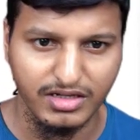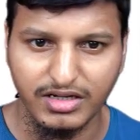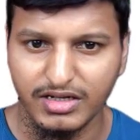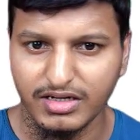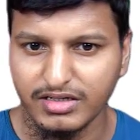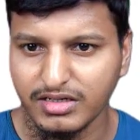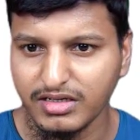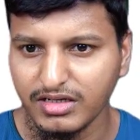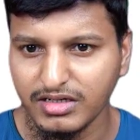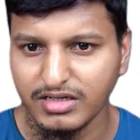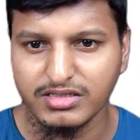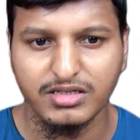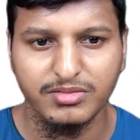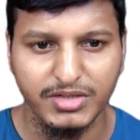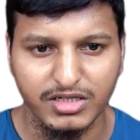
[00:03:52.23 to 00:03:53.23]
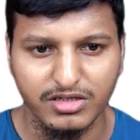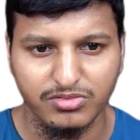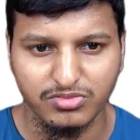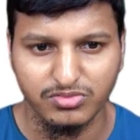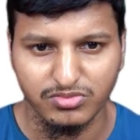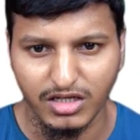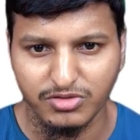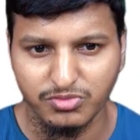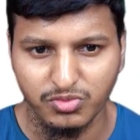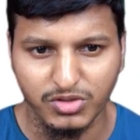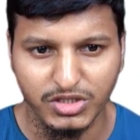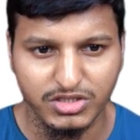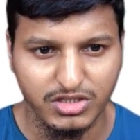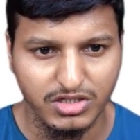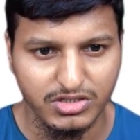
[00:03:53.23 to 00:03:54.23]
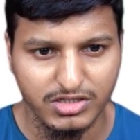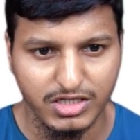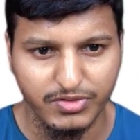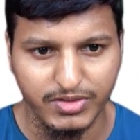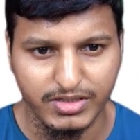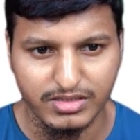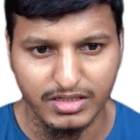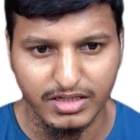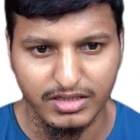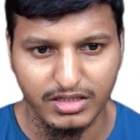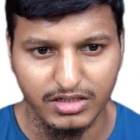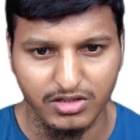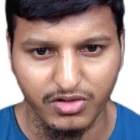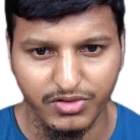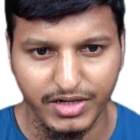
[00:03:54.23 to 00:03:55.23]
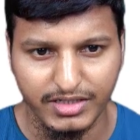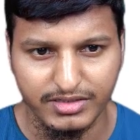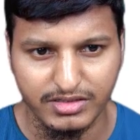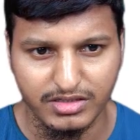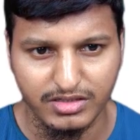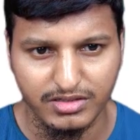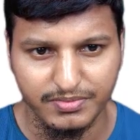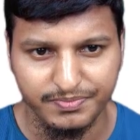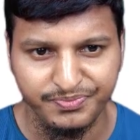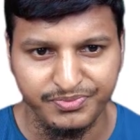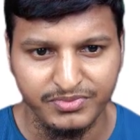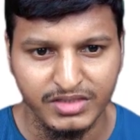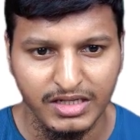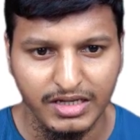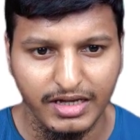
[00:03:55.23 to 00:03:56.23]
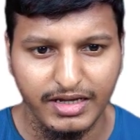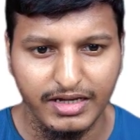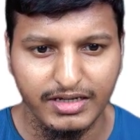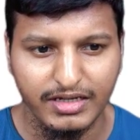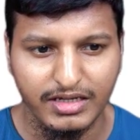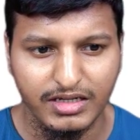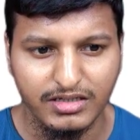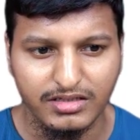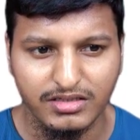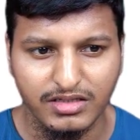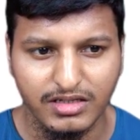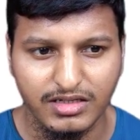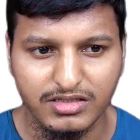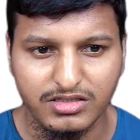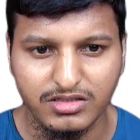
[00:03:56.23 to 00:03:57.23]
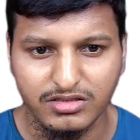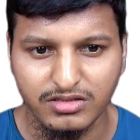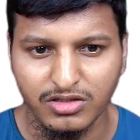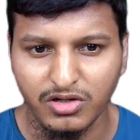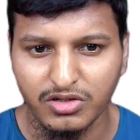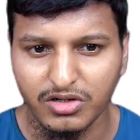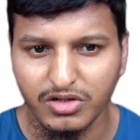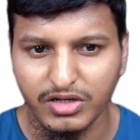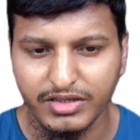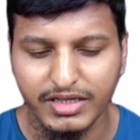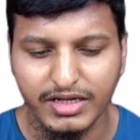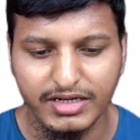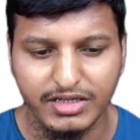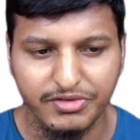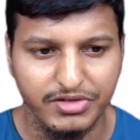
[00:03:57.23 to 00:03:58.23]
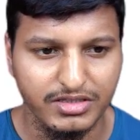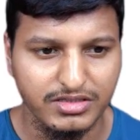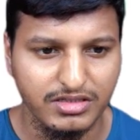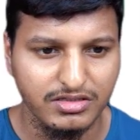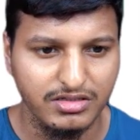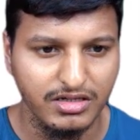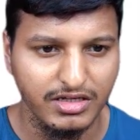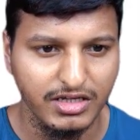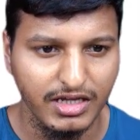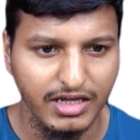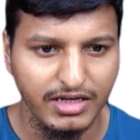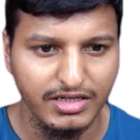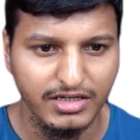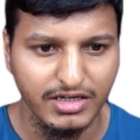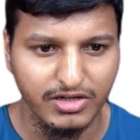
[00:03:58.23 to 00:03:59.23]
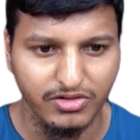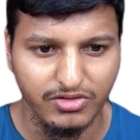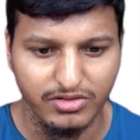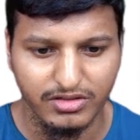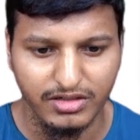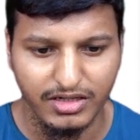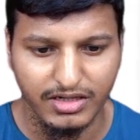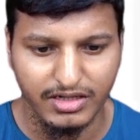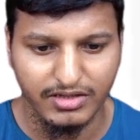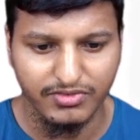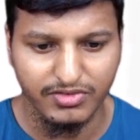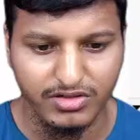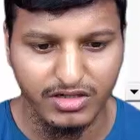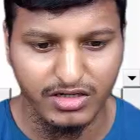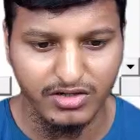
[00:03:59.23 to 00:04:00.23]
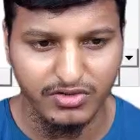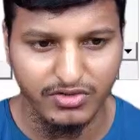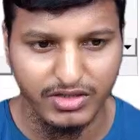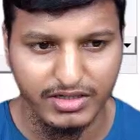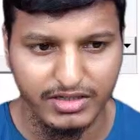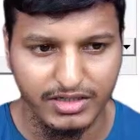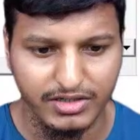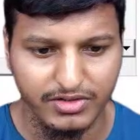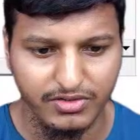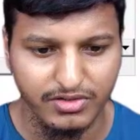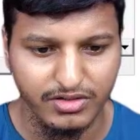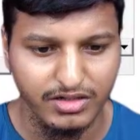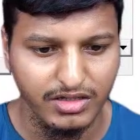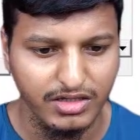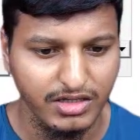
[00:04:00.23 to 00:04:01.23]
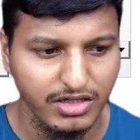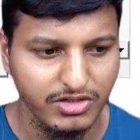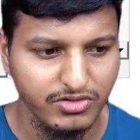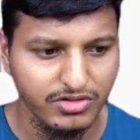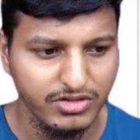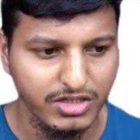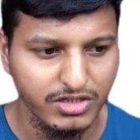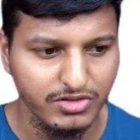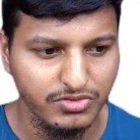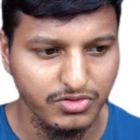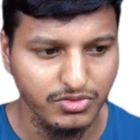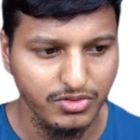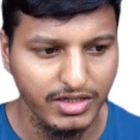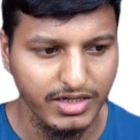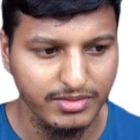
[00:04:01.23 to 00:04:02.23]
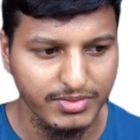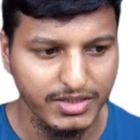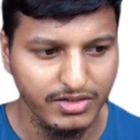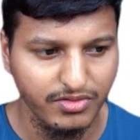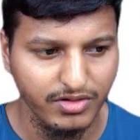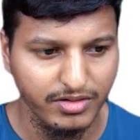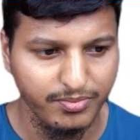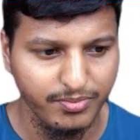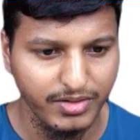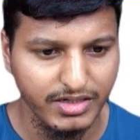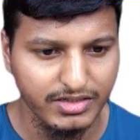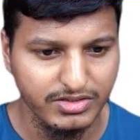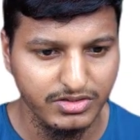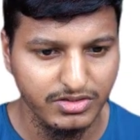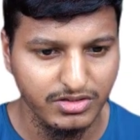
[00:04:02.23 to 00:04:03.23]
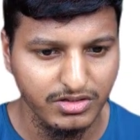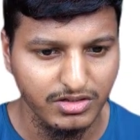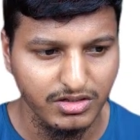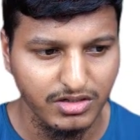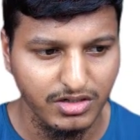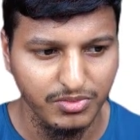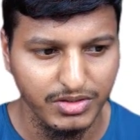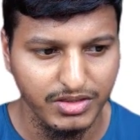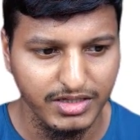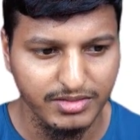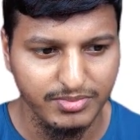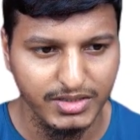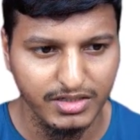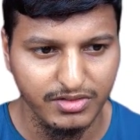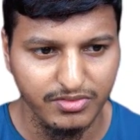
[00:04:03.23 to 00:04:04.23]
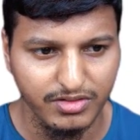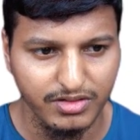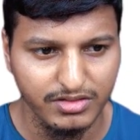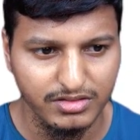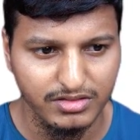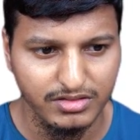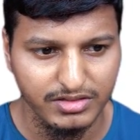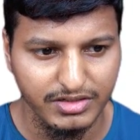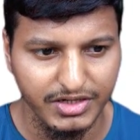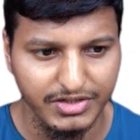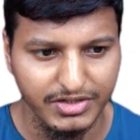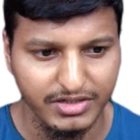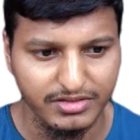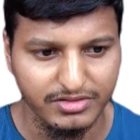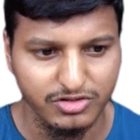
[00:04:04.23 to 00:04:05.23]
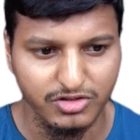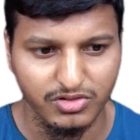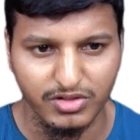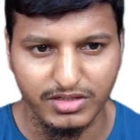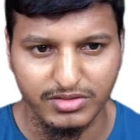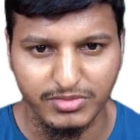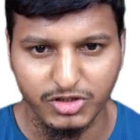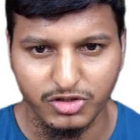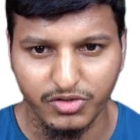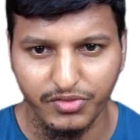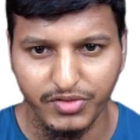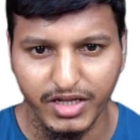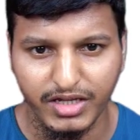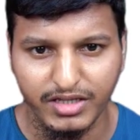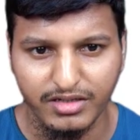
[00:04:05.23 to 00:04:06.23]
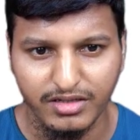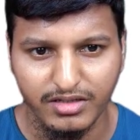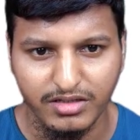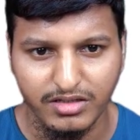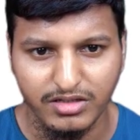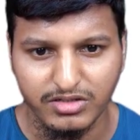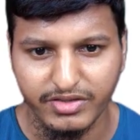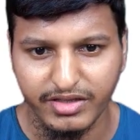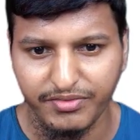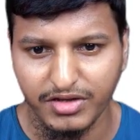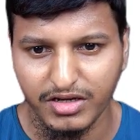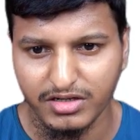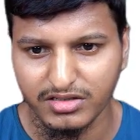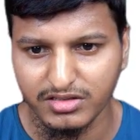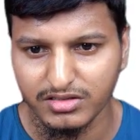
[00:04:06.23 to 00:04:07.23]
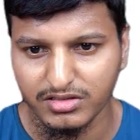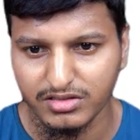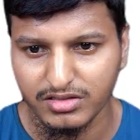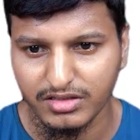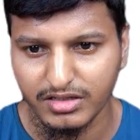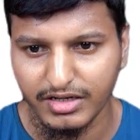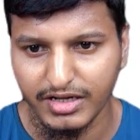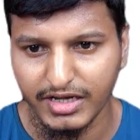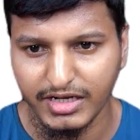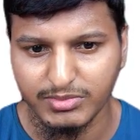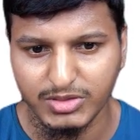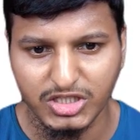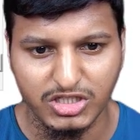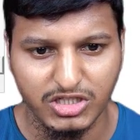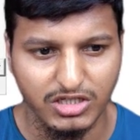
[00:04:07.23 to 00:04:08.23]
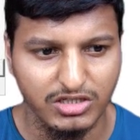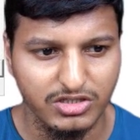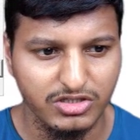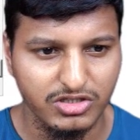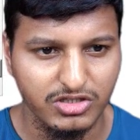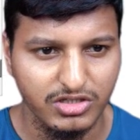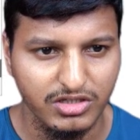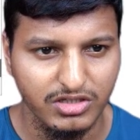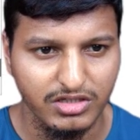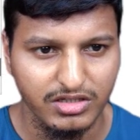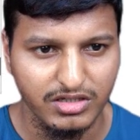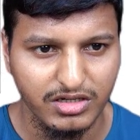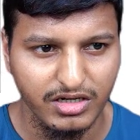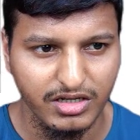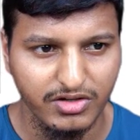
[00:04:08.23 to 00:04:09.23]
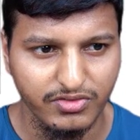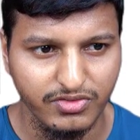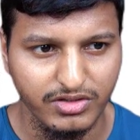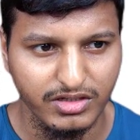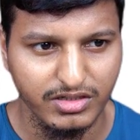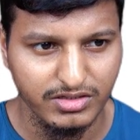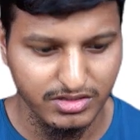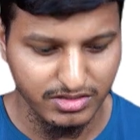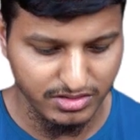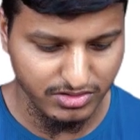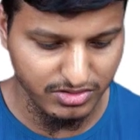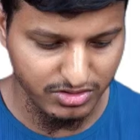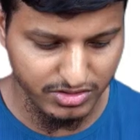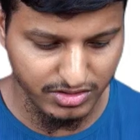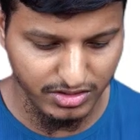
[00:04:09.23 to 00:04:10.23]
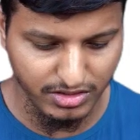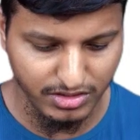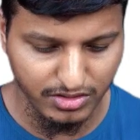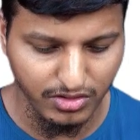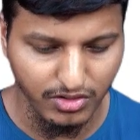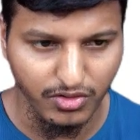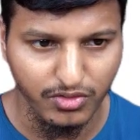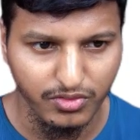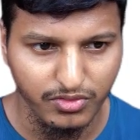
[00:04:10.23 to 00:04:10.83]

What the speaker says: and it doesn't matter in which sequence, and then contains. And it's not only that, you can just click any record, and you click on that record, it will take you to that particular place with that particular data. So let me show you again. Navigator, dynamic search, click on this CO